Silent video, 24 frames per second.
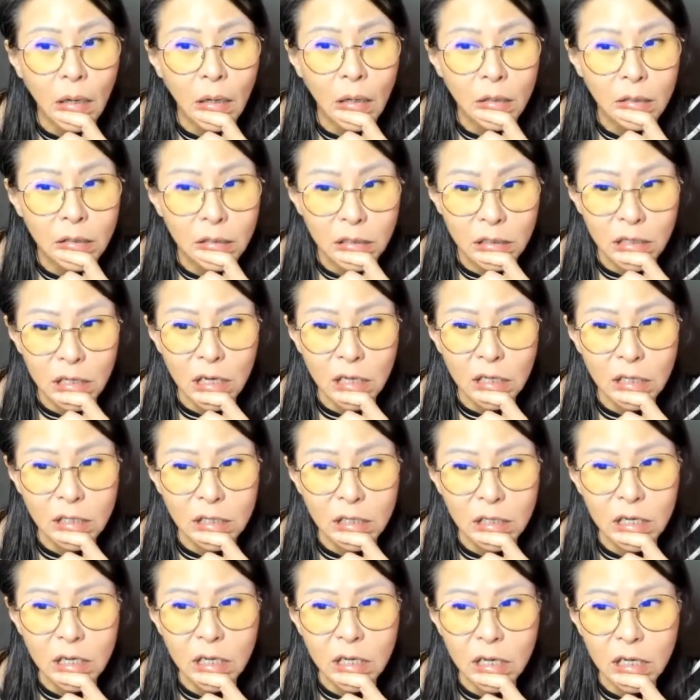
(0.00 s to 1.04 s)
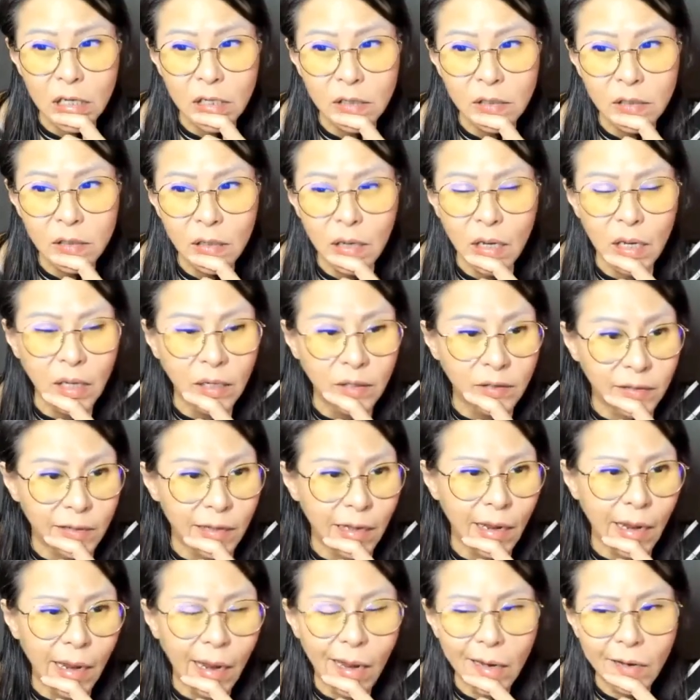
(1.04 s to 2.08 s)
is aiya,
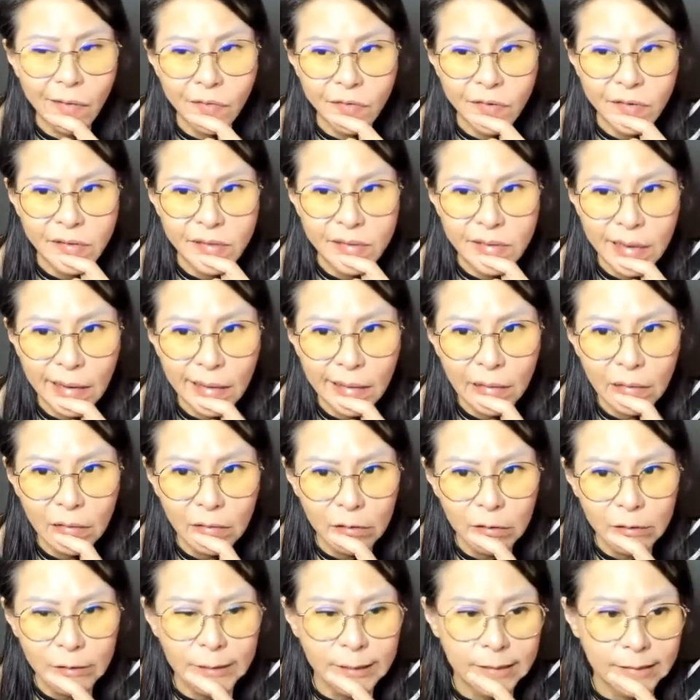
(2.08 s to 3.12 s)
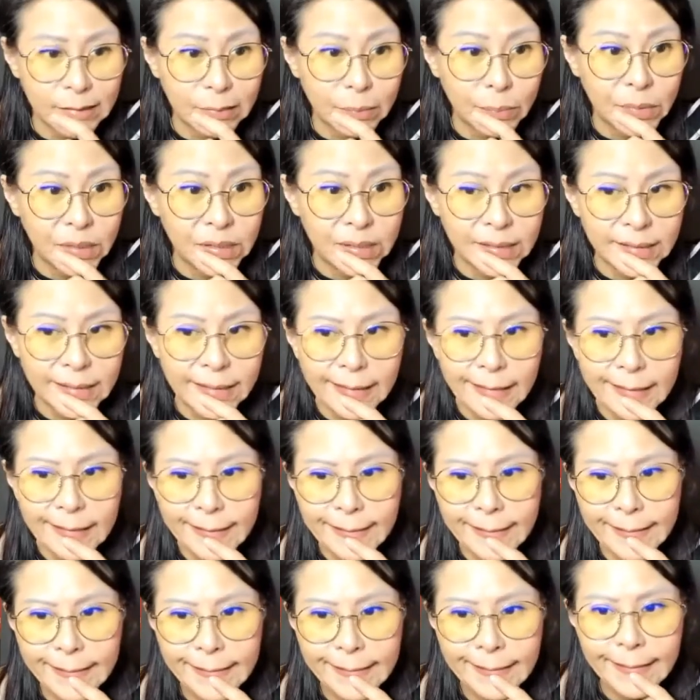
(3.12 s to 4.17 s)
scared I resign or it's a mistake leh.
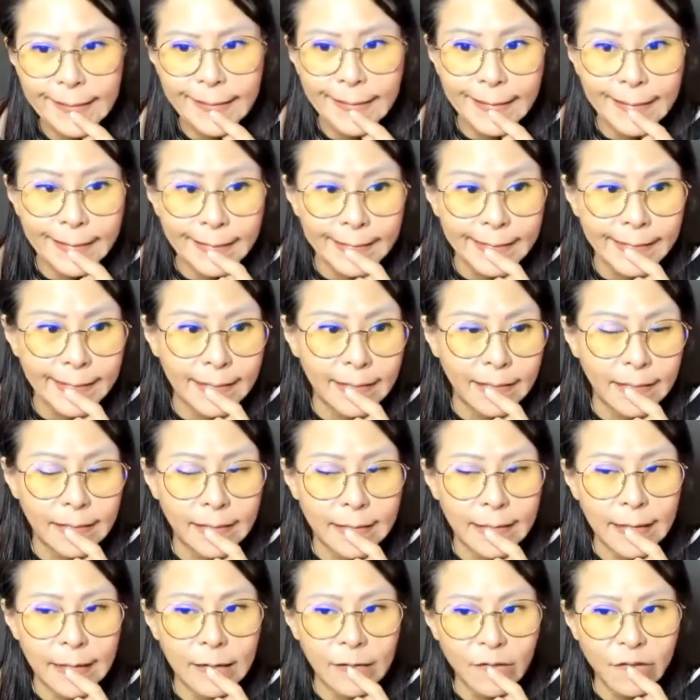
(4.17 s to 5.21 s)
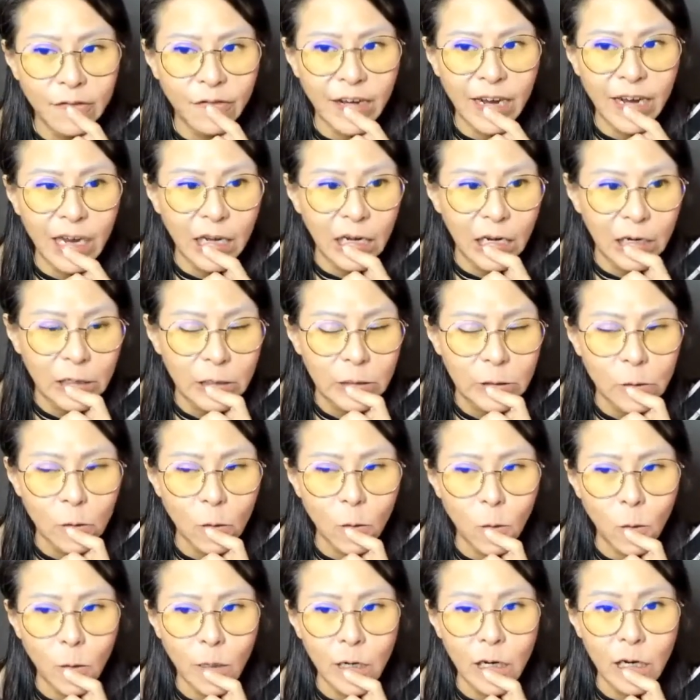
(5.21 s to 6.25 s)
Then later on, cannot find another job
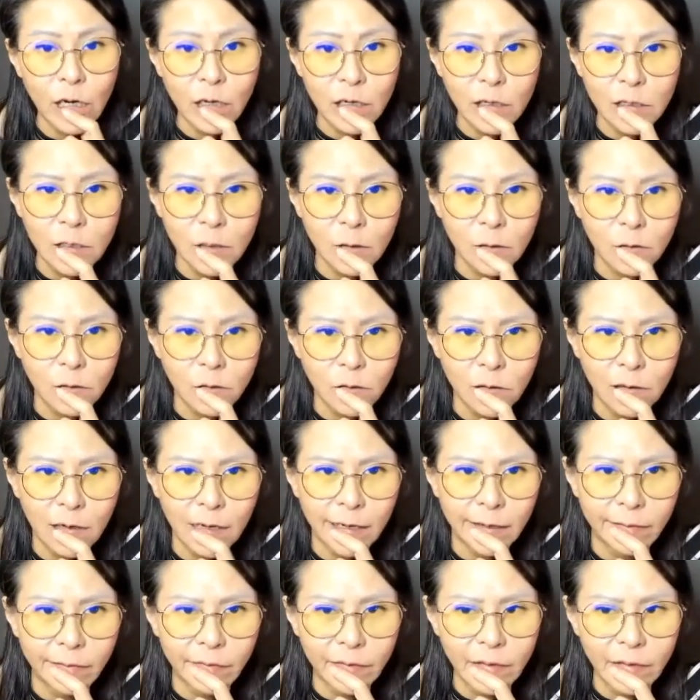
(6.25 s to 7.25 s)
or another job also like."